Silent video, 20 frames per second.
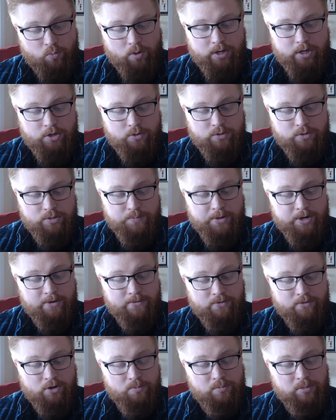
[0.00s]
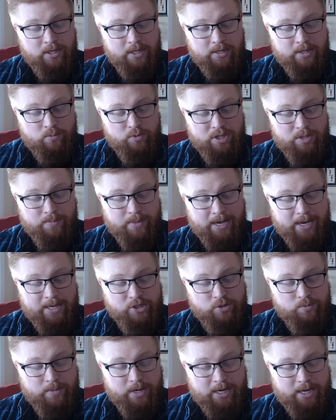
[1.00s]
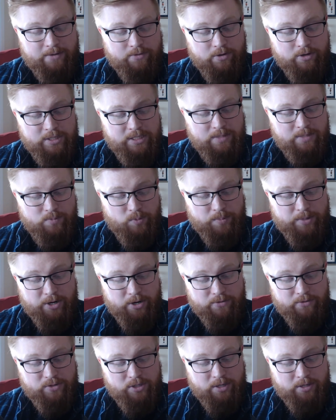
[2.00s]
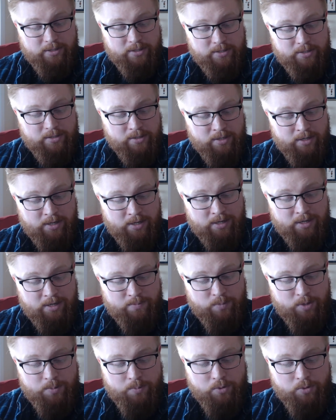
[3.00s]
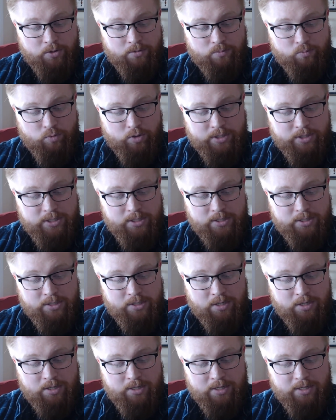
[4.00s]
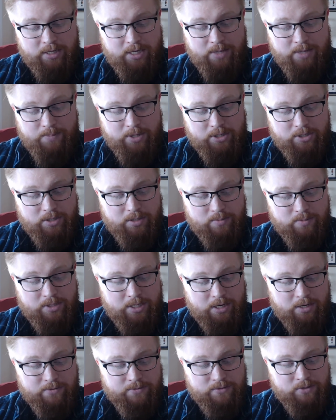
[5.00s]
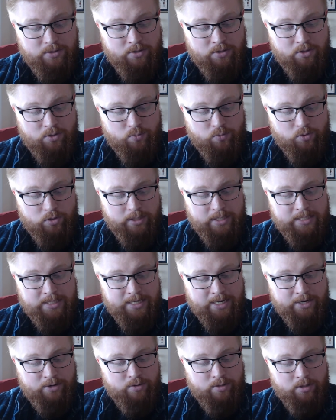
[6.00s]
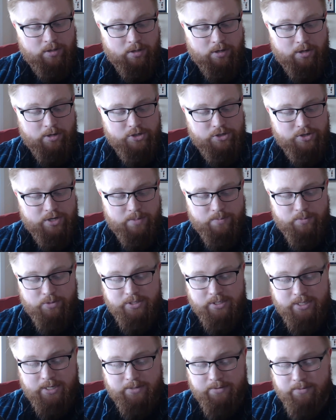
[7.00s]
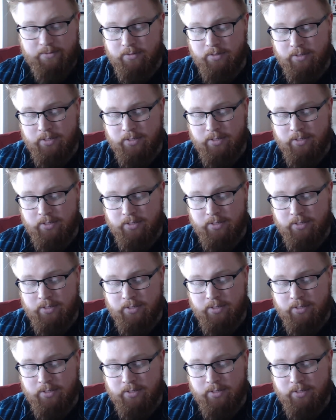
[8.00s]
One who was barefoot pleaded with a passerby for a simple pair of socks. People, while still sullen and keeping to themselves, were released out in larger numbers now.